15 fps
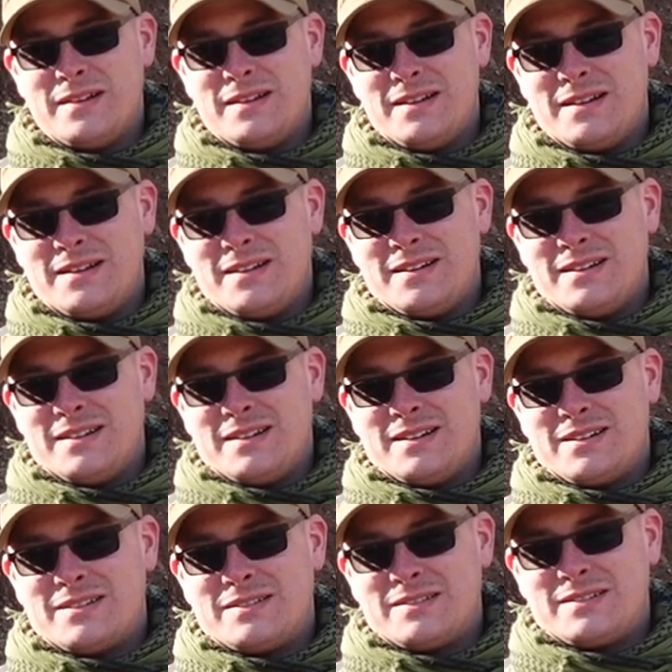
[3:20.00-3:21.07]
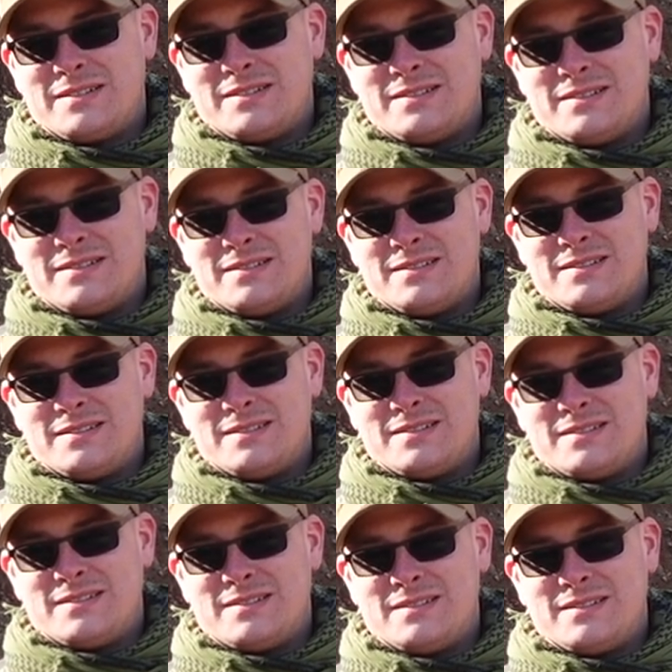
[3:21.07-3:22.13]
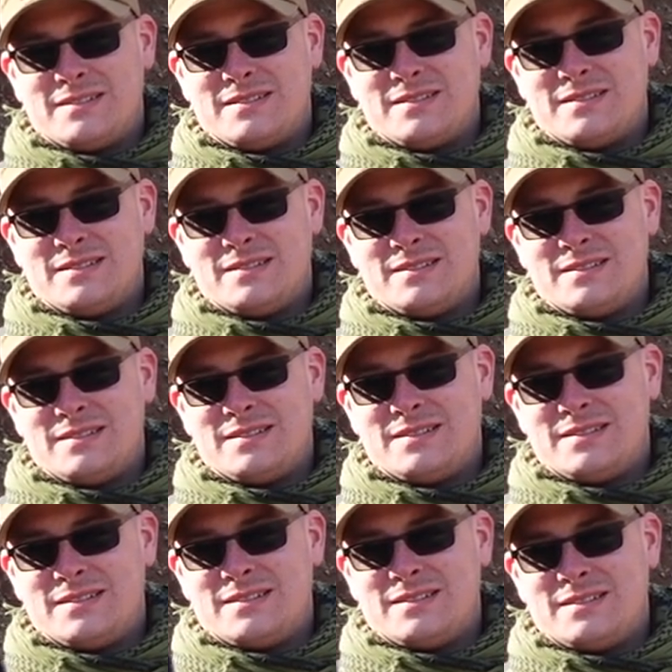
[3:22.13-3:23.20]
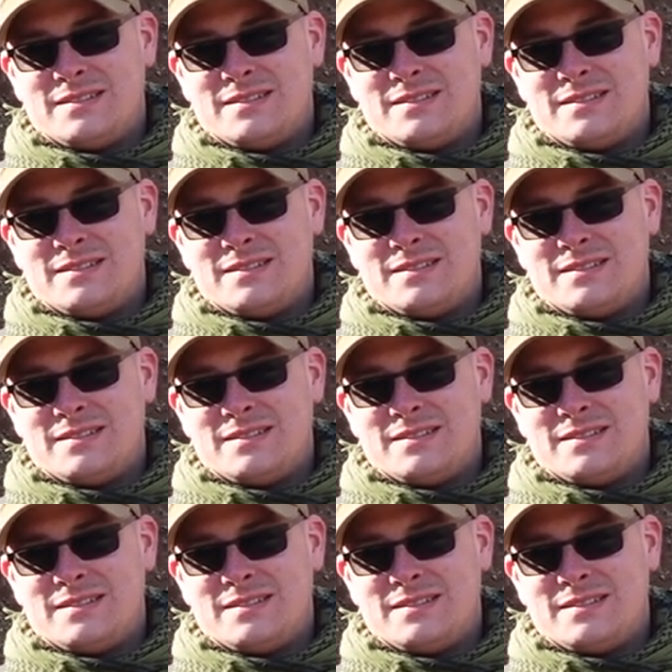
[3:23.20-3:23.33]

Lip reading: (silent)